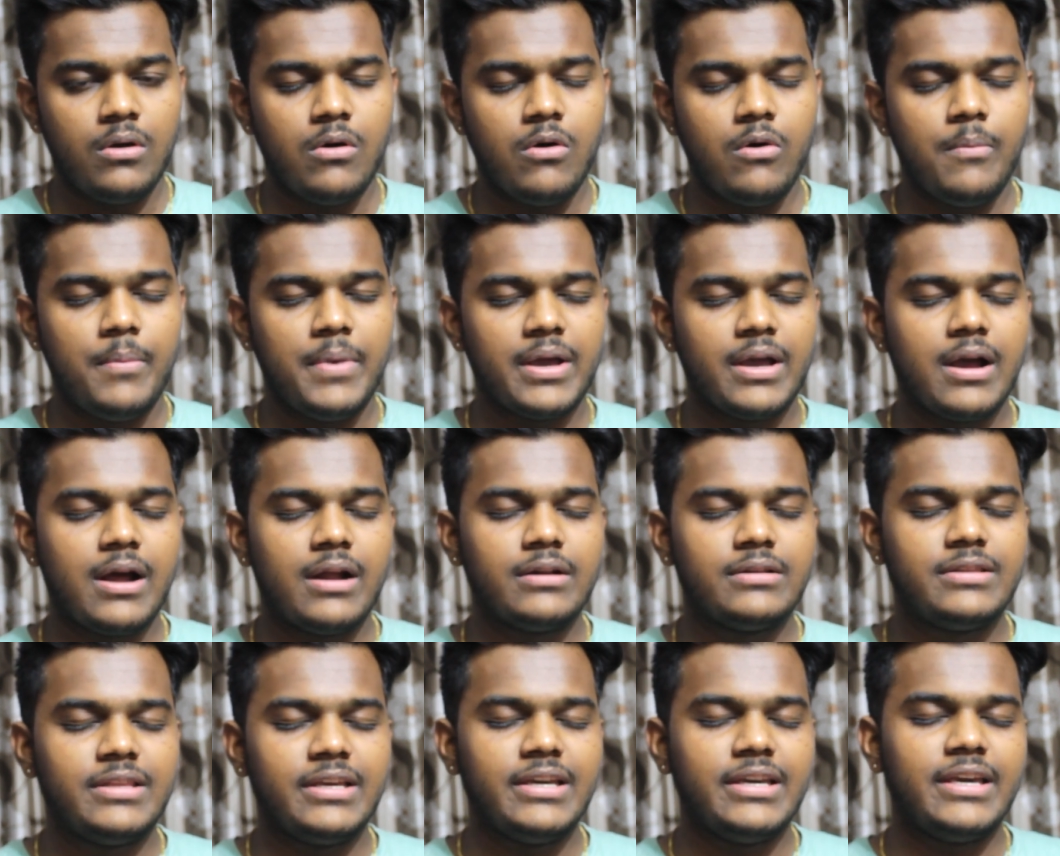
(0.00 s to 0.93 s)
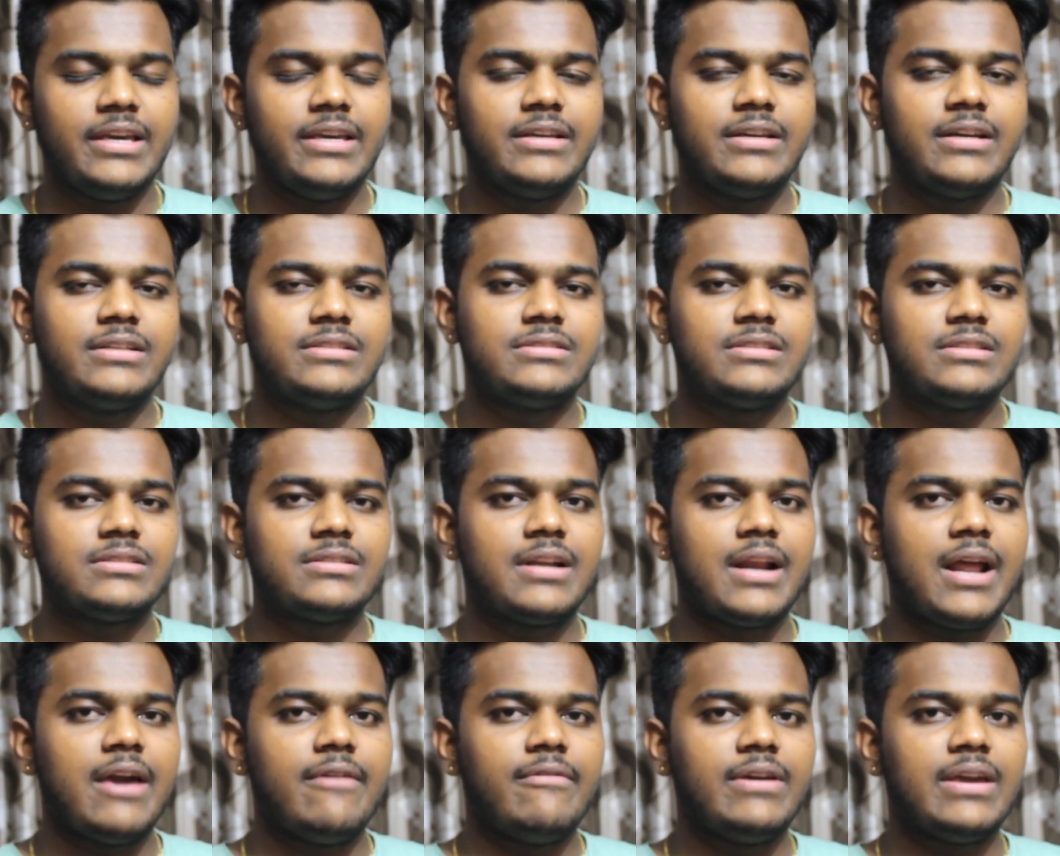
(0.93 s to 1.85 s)
Oh my god, thinking and just
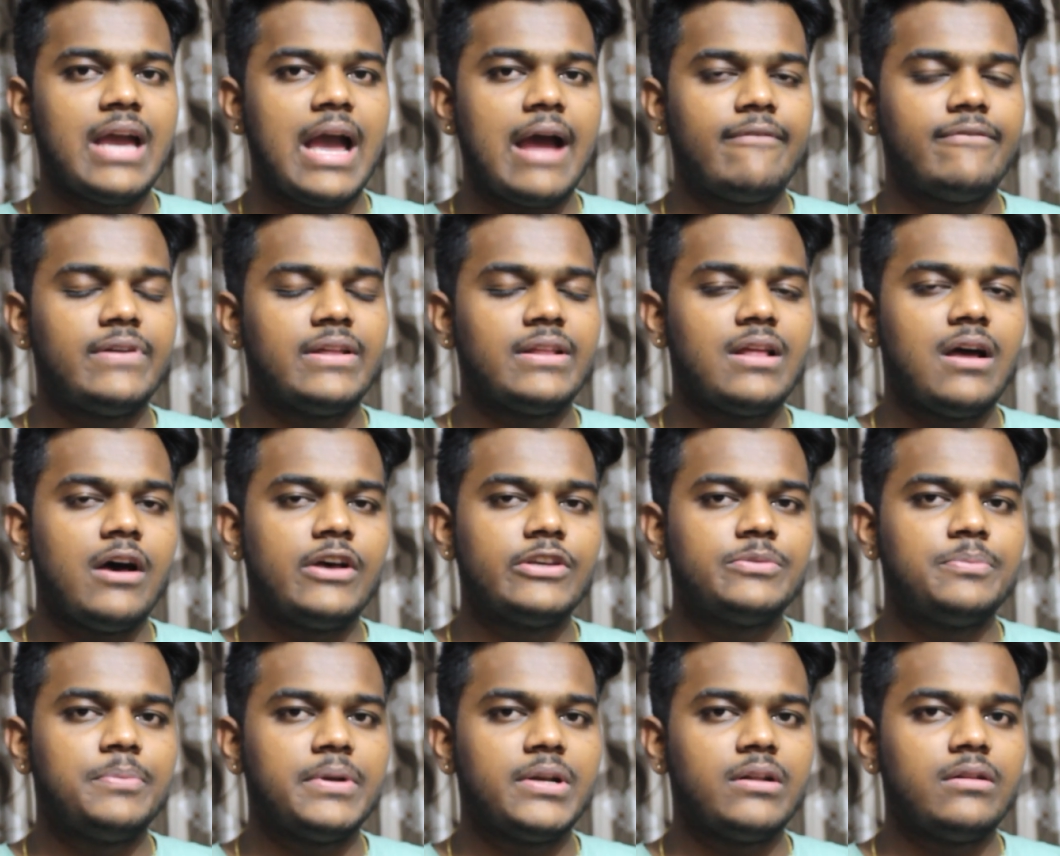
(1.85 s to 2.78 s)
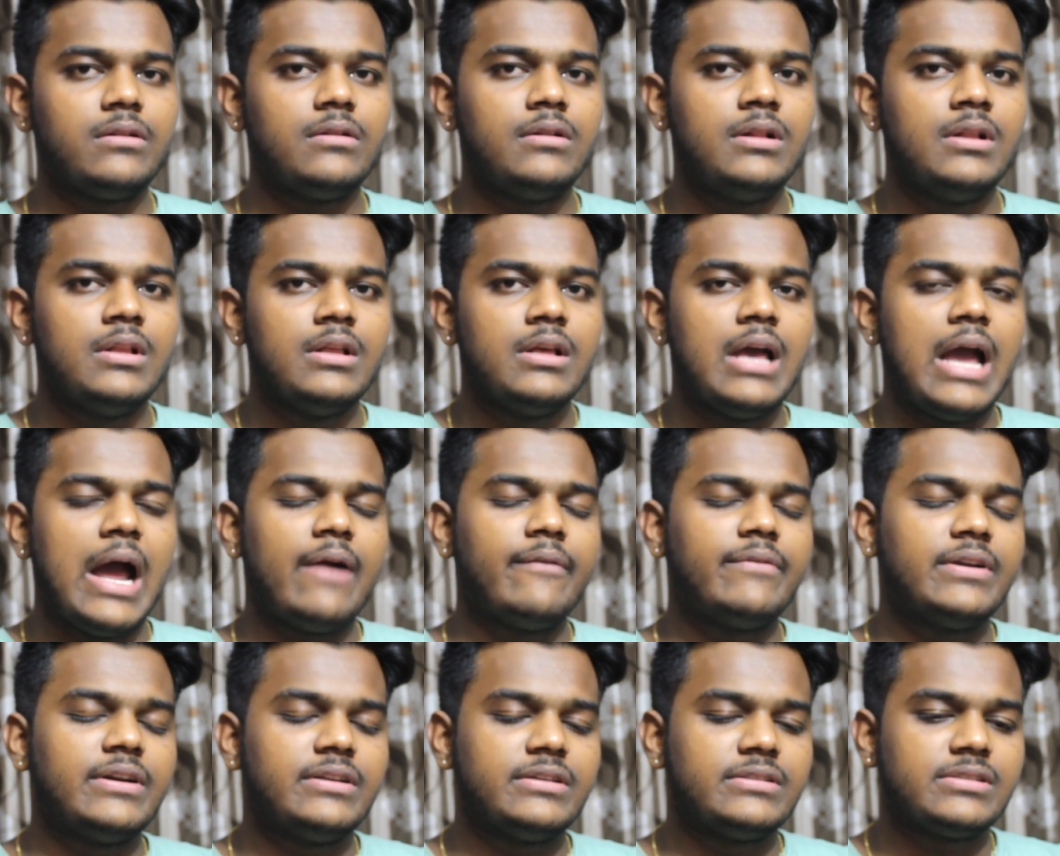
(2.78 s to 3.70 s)
driving after the hospital,
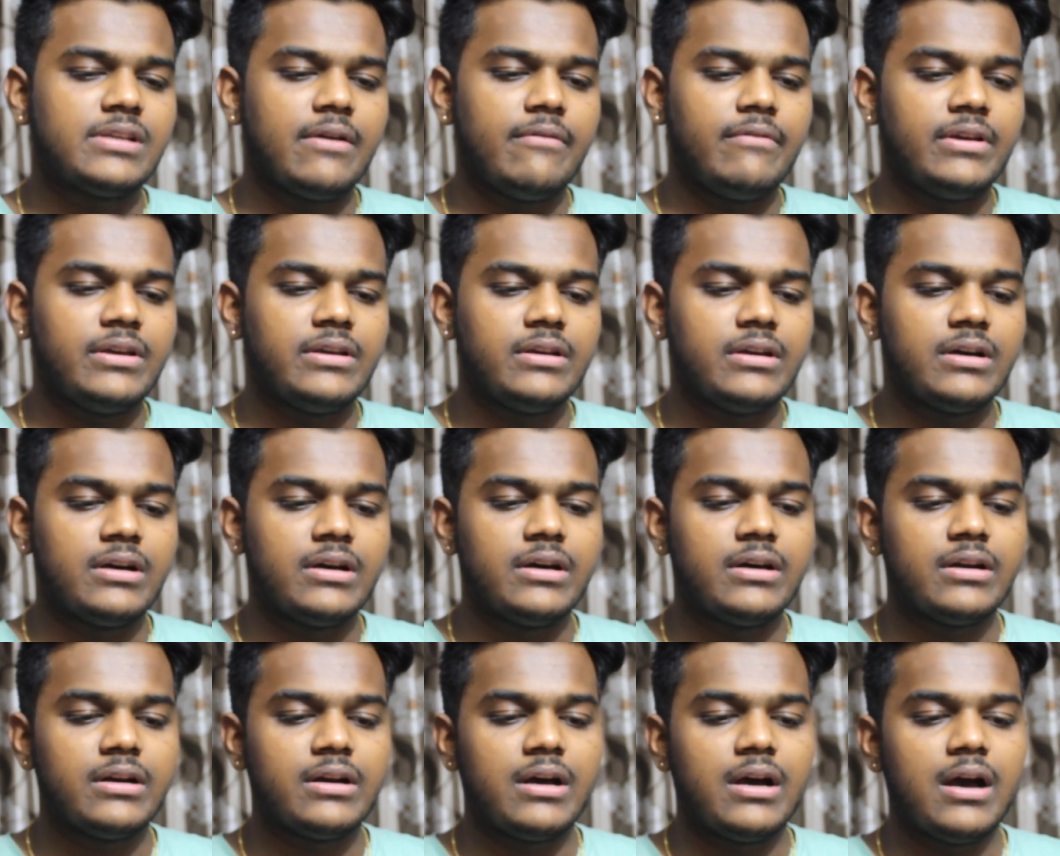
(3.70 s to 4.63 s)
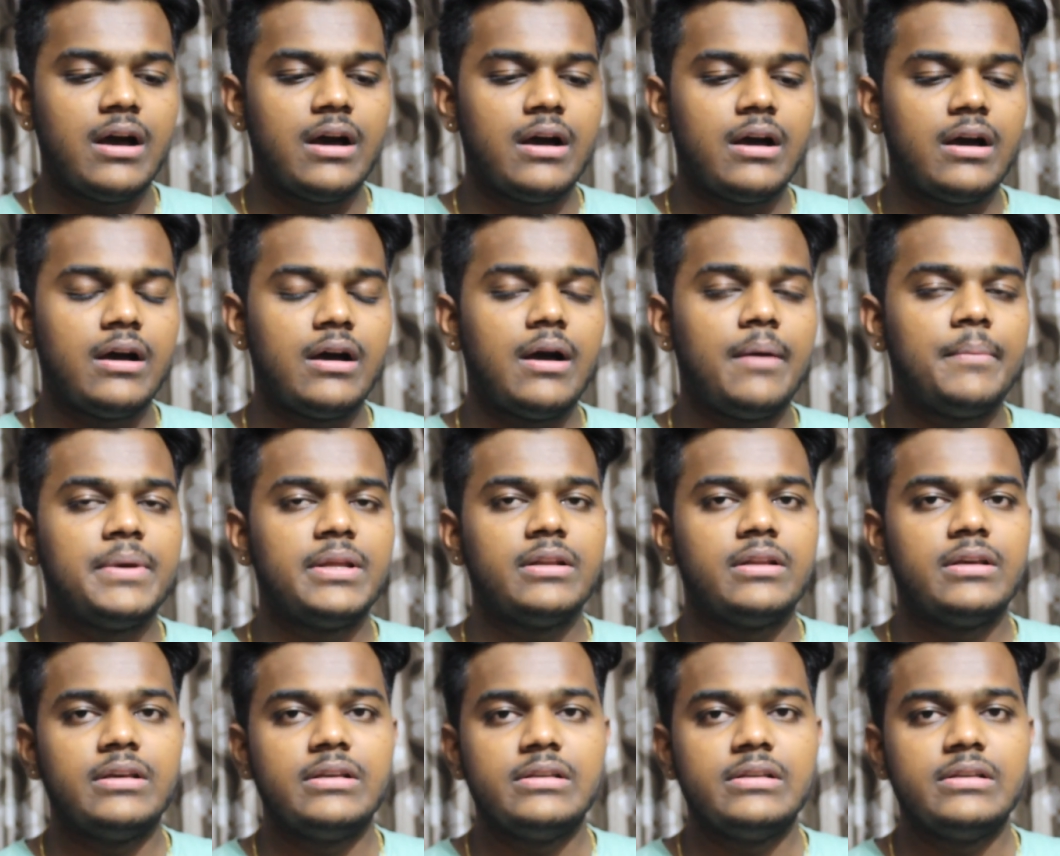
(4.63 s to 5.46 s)
after discovering her,